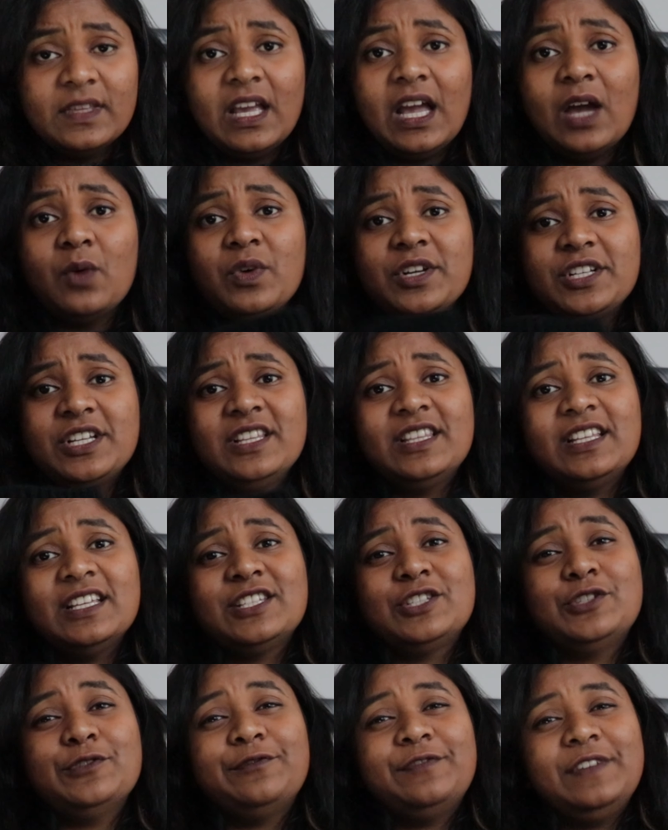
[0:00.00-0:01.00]
I wanted
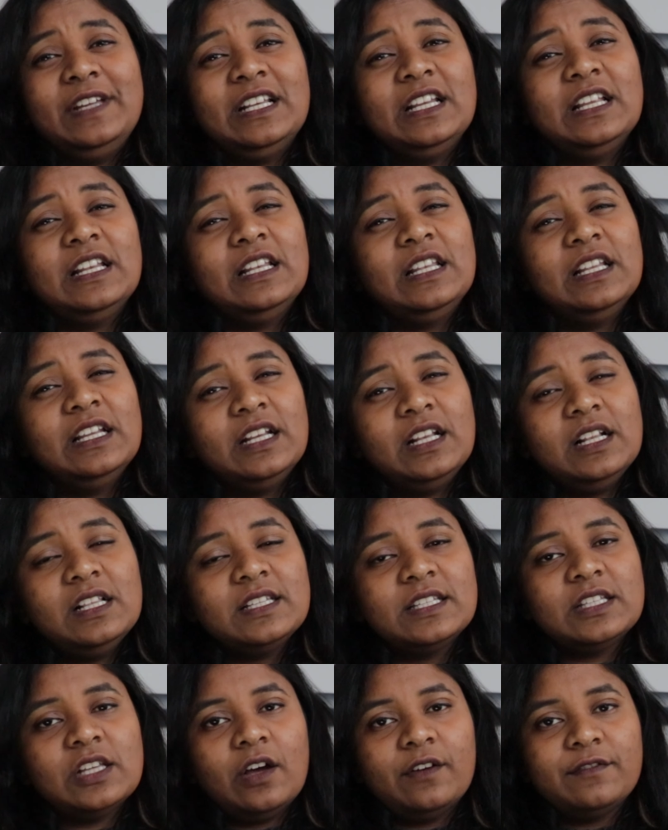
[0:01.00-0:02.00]
this to feel a little
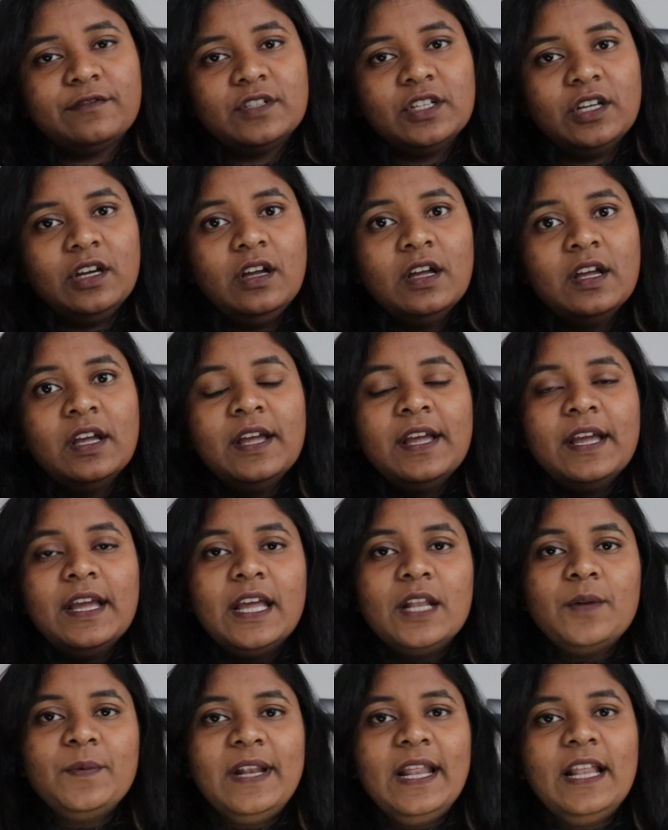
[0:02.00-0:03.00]
softer,
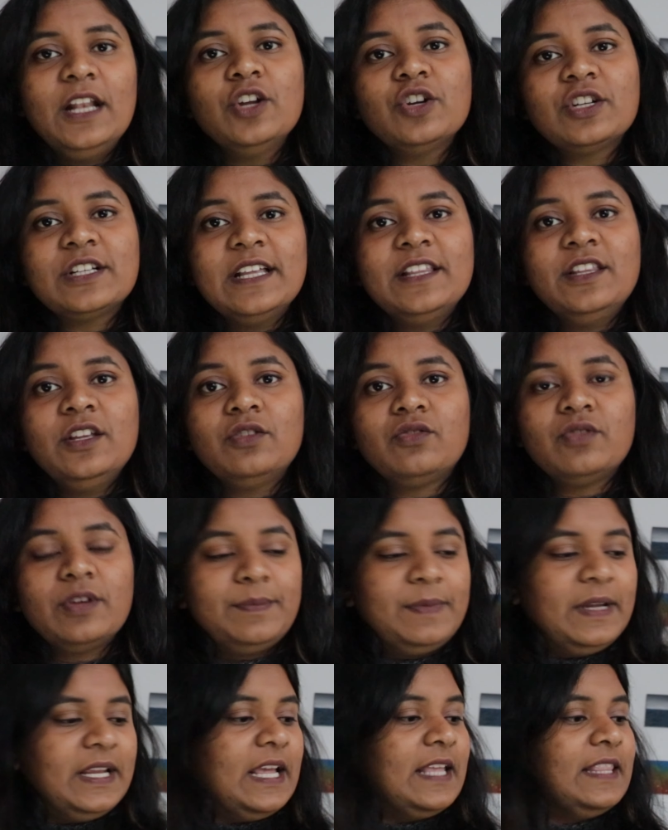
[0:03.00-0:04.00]
and when I looked at the
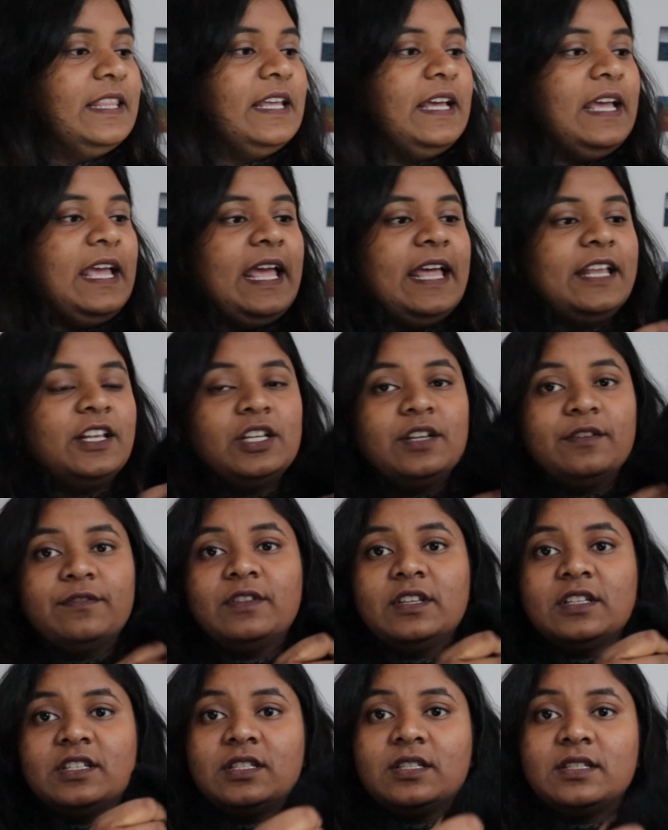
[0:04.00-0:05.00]
ribbing the end of
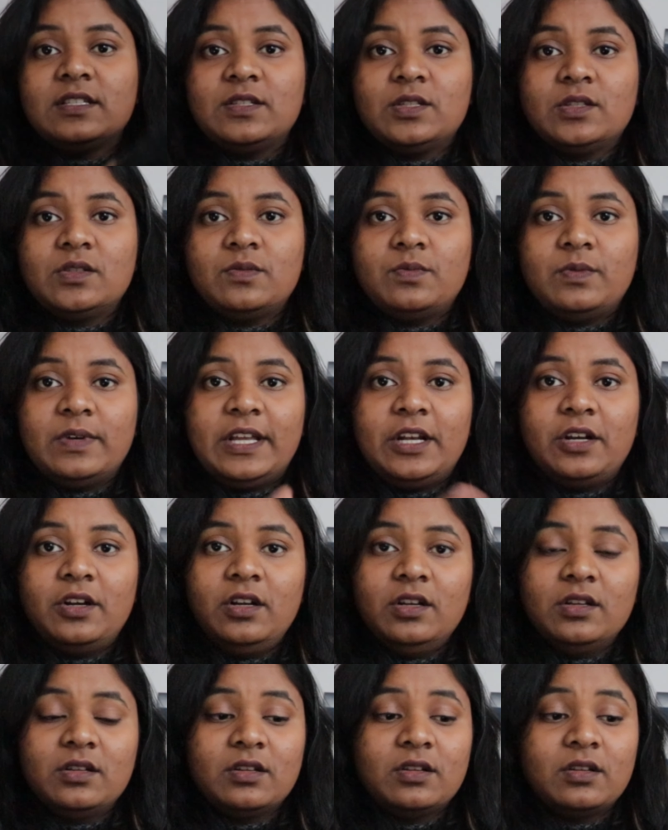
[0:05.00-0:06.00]
the
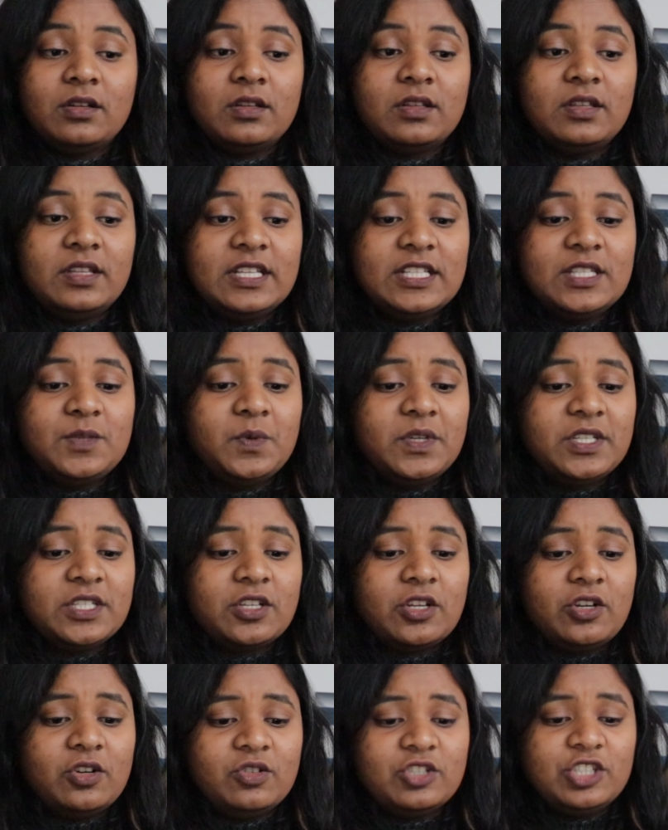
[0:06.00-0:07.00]
sweater, this was
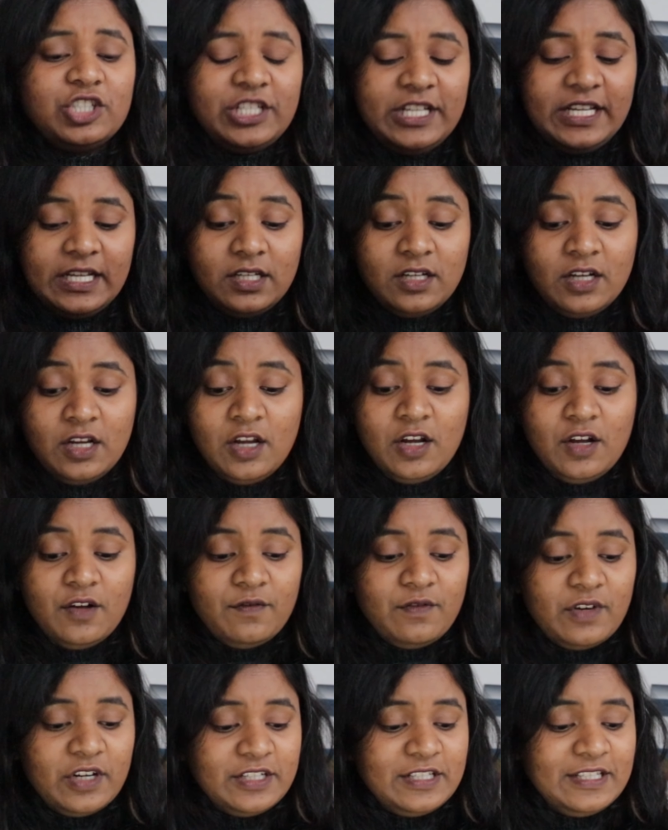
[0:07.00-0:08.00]
crocheted
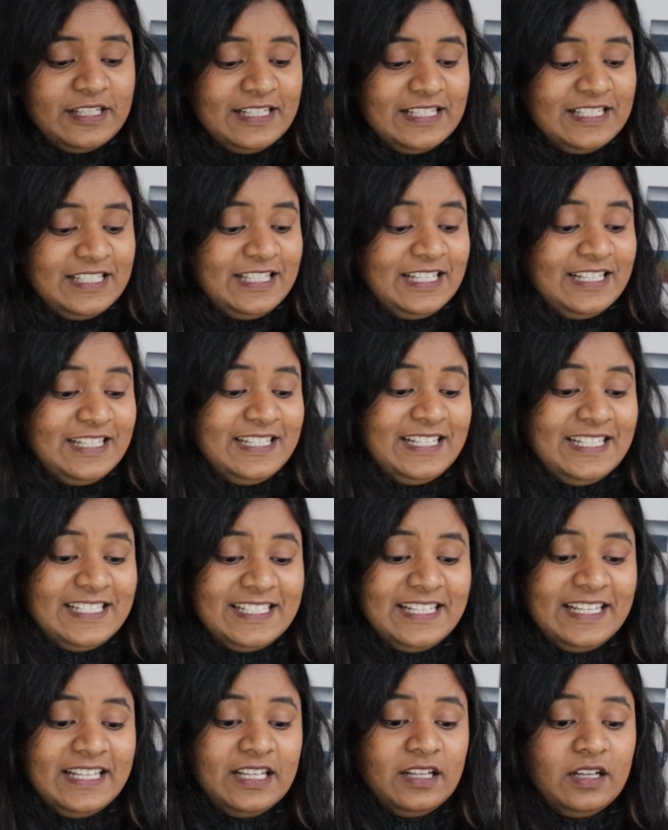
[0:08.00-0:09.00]
versus the
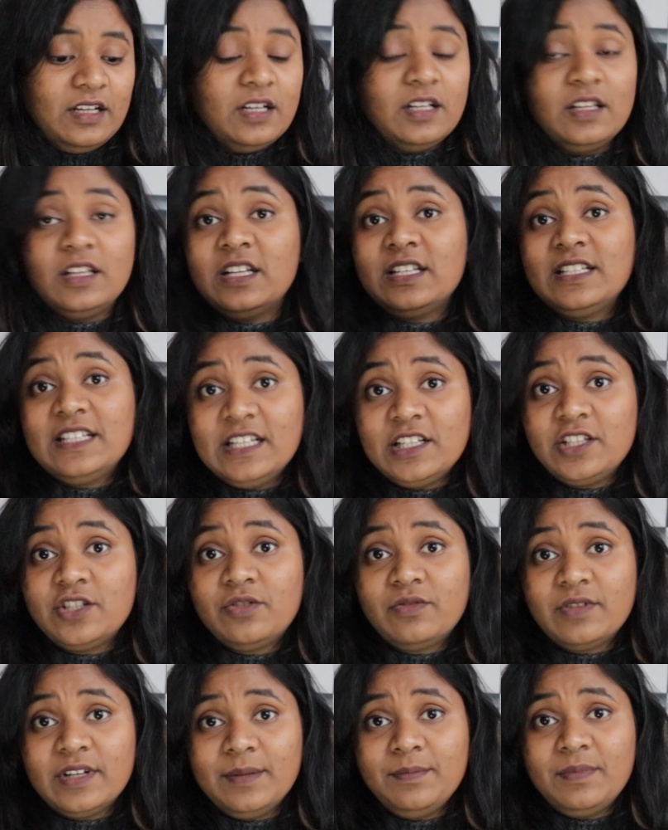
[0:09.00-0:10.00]

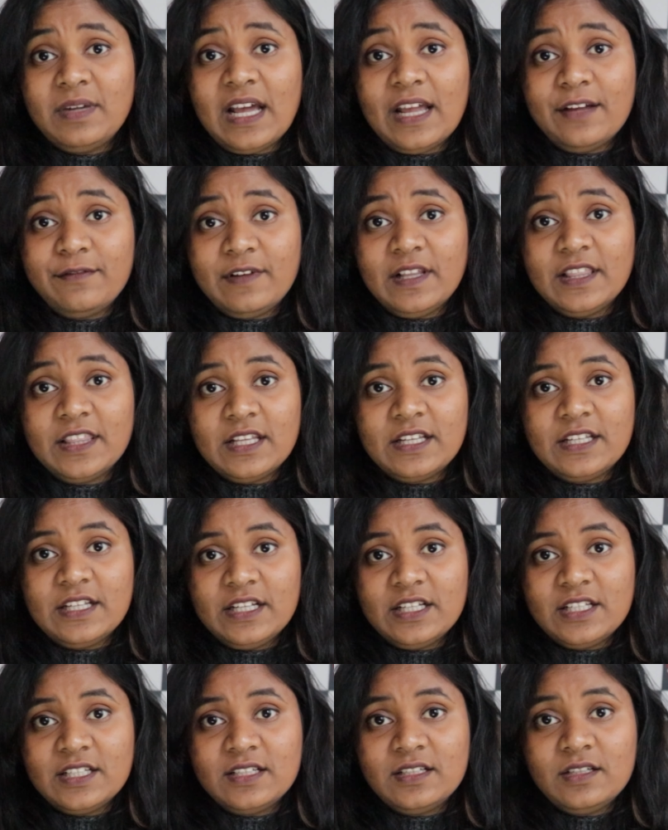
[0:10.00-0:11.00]
knit rib. I felt the
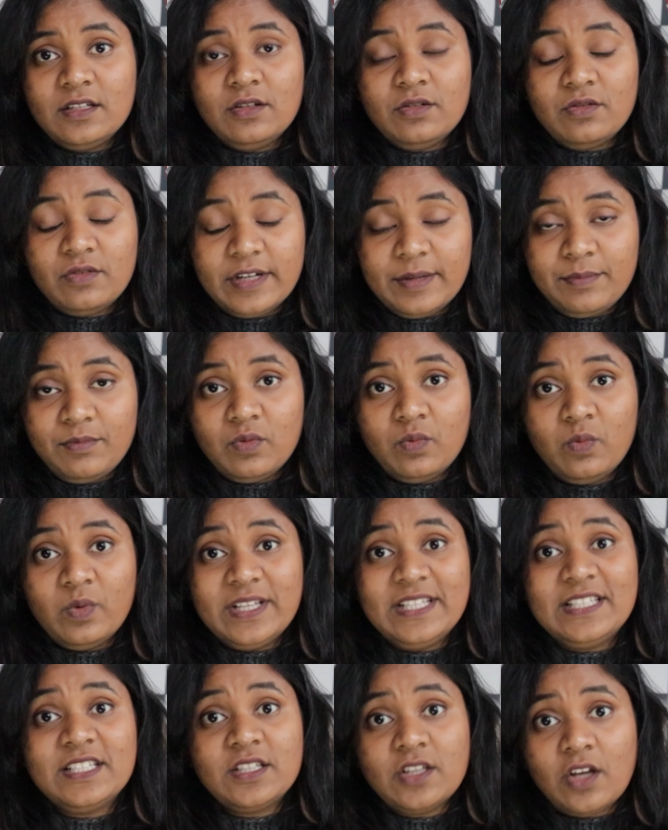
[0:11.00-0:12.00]
knit rib
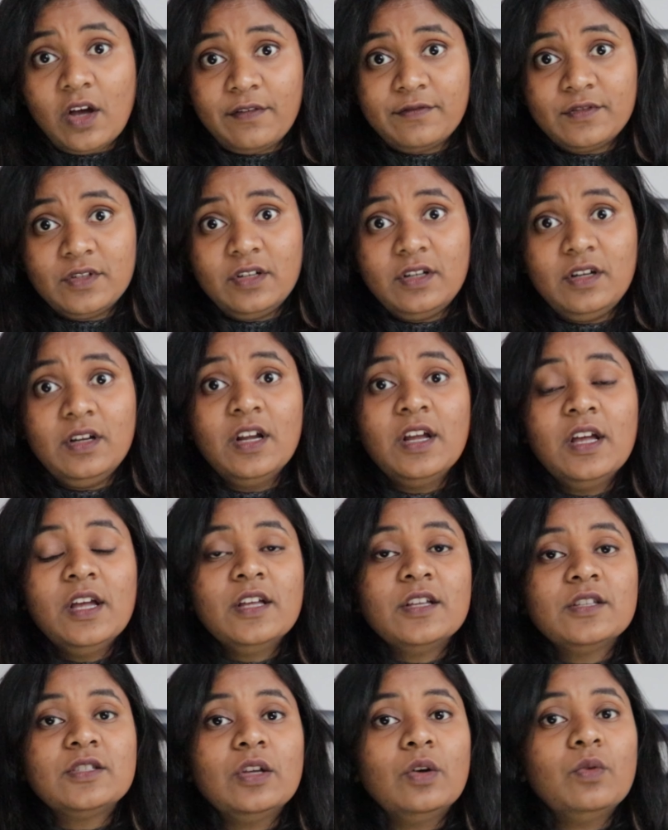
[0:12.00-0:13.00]
was softer,
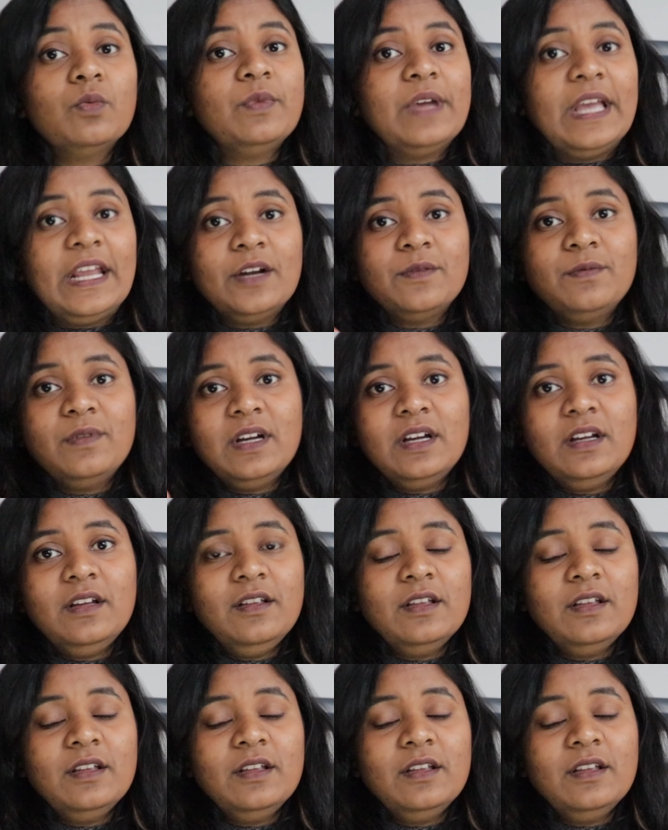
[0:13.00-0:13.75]
so wherever